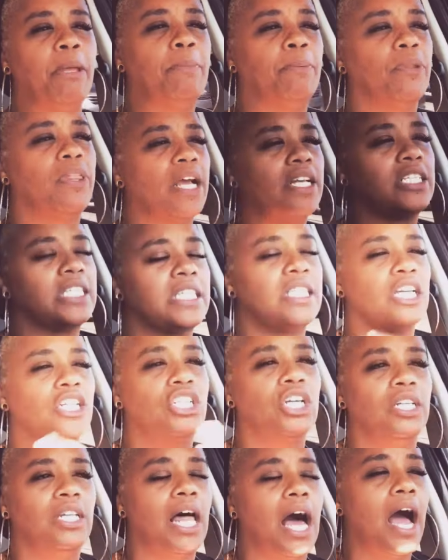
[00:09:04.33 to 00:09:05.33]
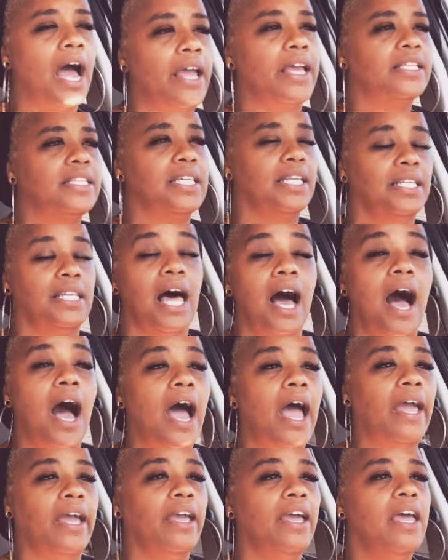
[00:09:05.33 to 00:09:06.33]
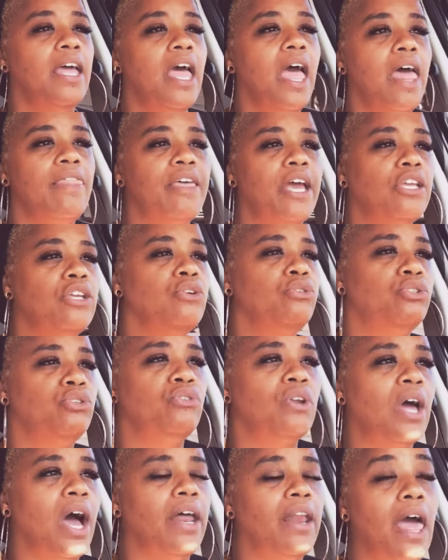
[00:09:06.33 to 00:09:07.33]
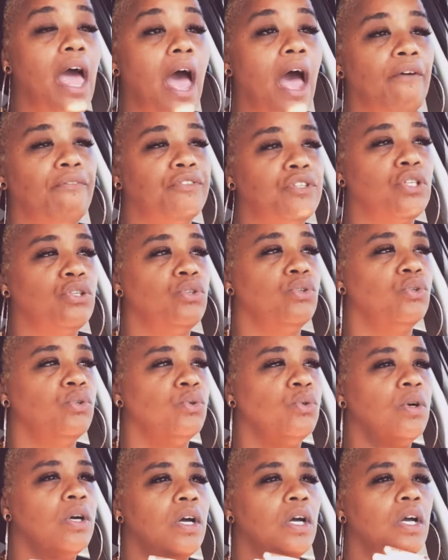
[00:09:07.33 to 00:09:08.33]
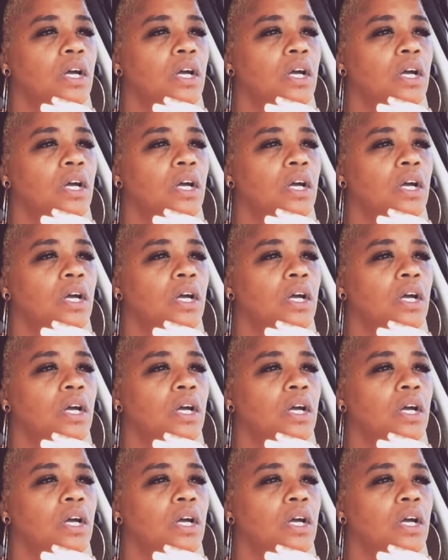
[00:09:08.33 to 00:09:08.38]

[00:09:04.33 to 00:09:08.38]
people that's such a lie. It's a lie that you do not have to,